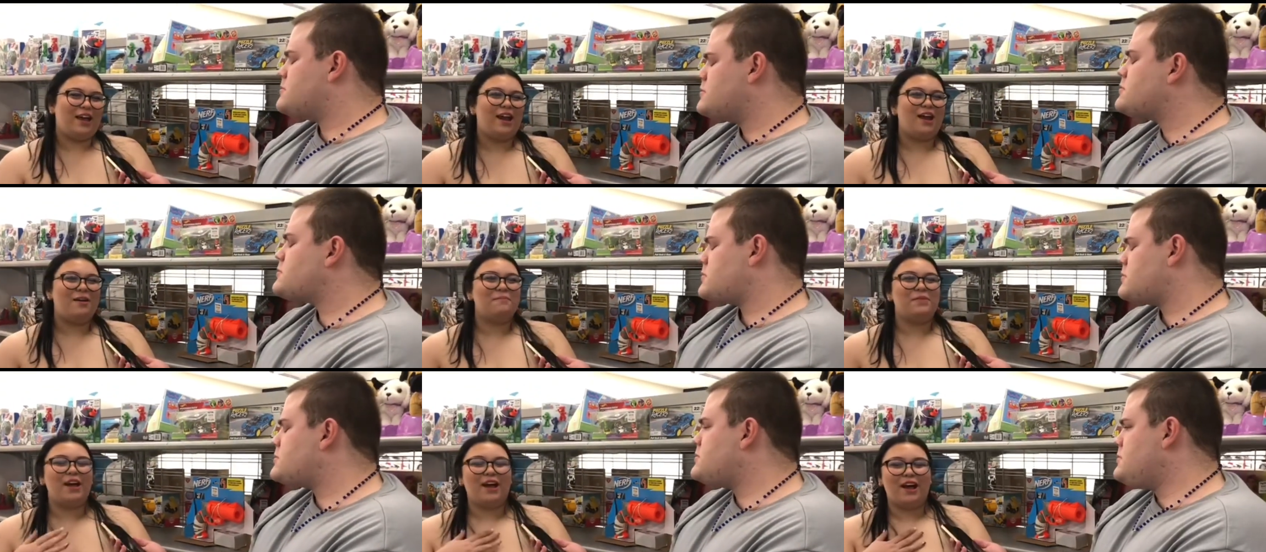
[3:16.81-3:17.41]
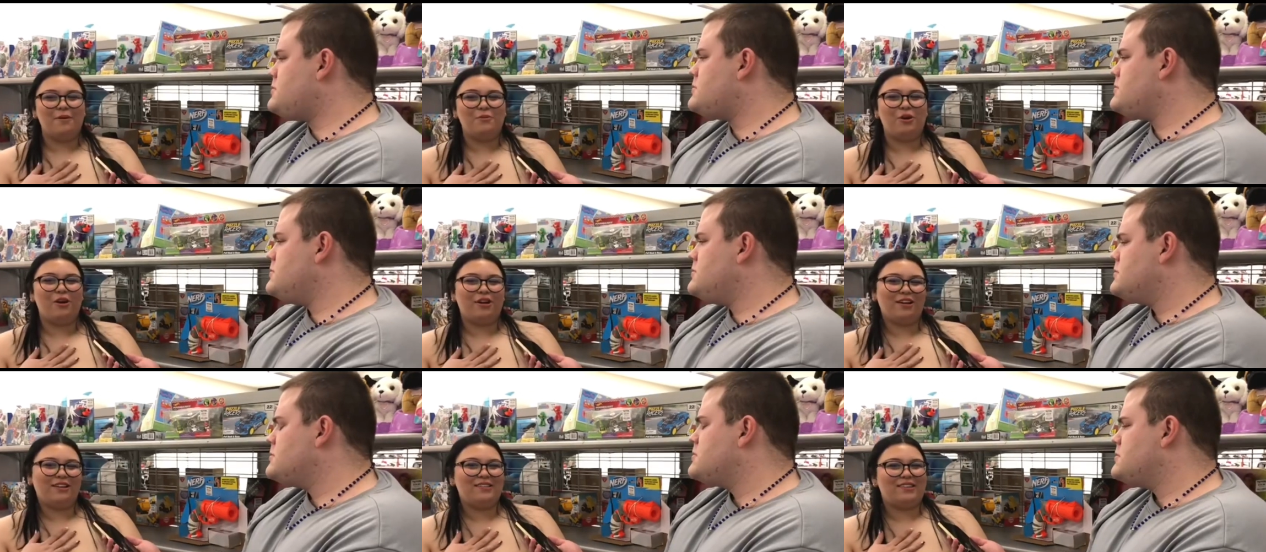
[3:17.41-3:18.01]
Speaker 1: And I'm like, I'm
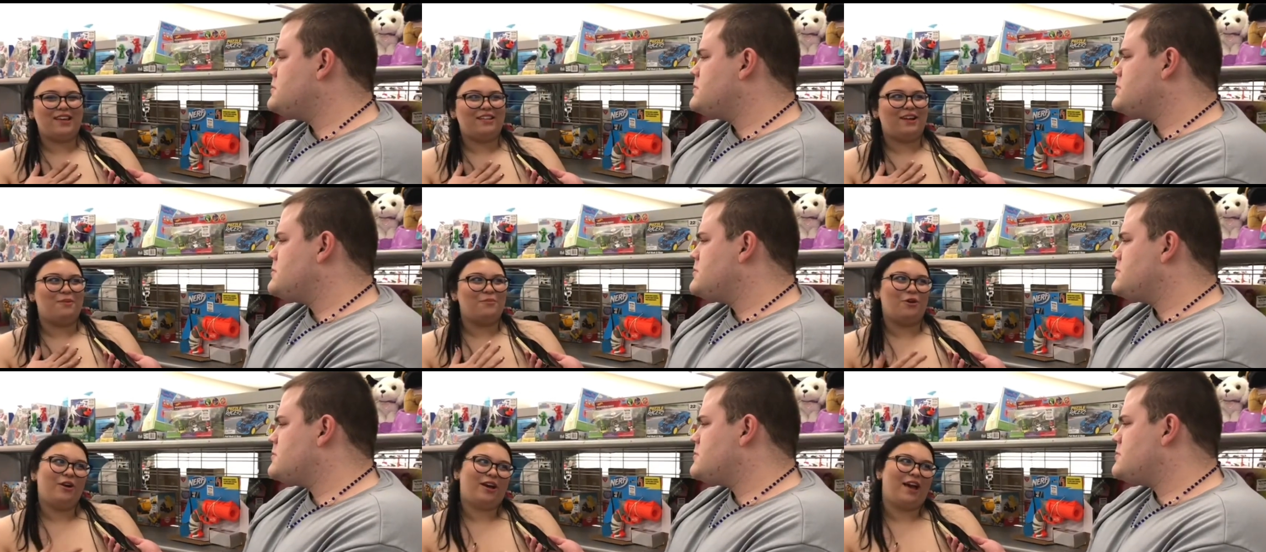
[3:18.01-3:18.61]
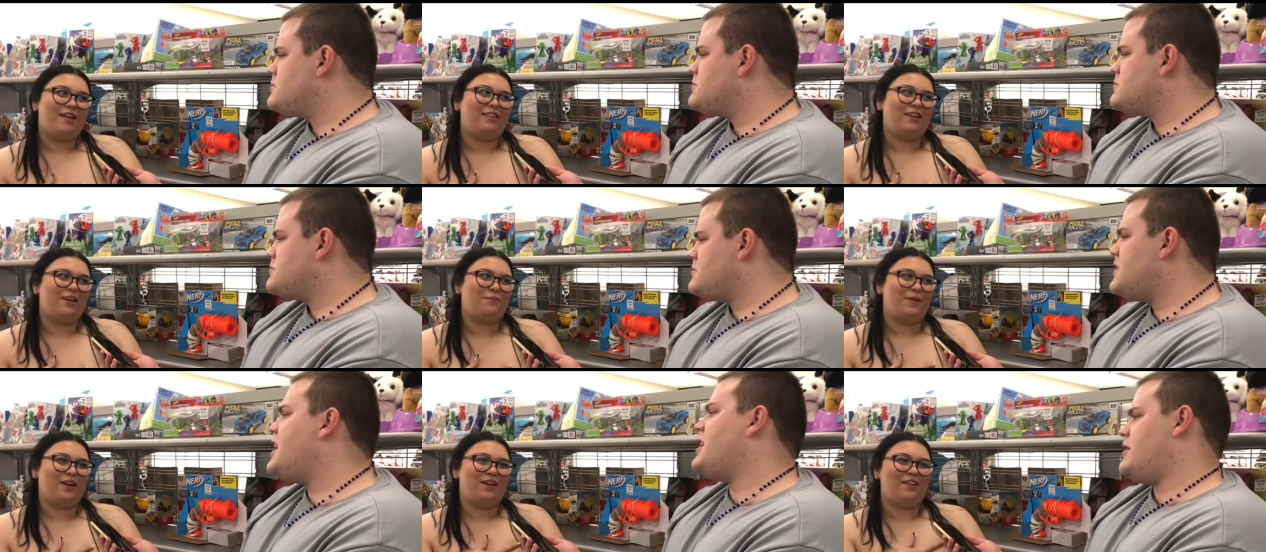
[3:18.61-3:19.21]
not going to say that I'm not
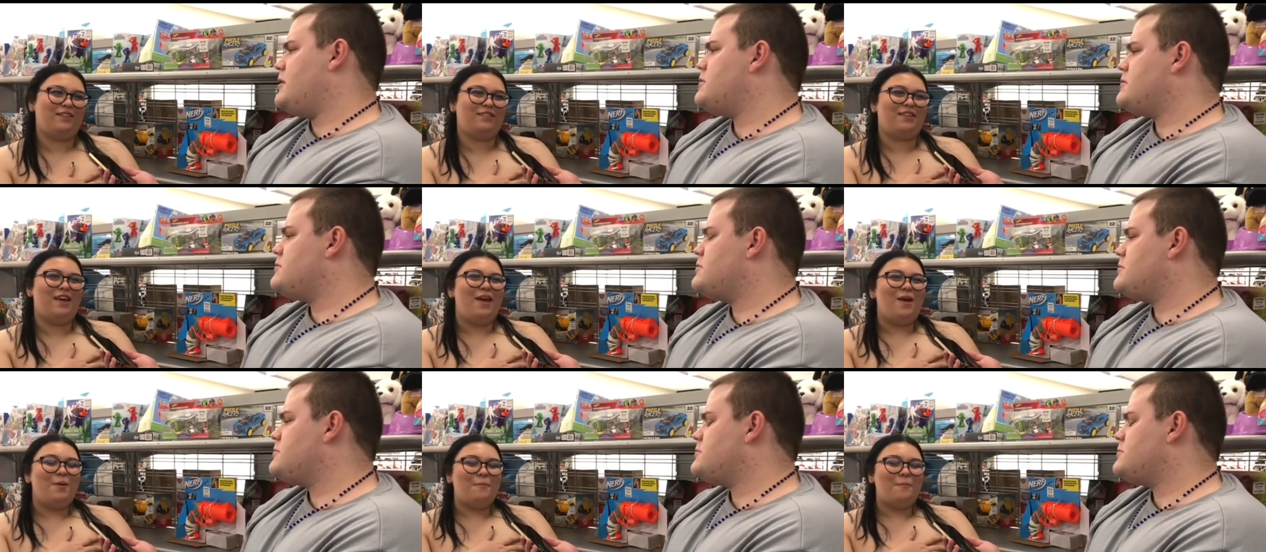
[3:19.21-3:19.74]
Catholic because yeah.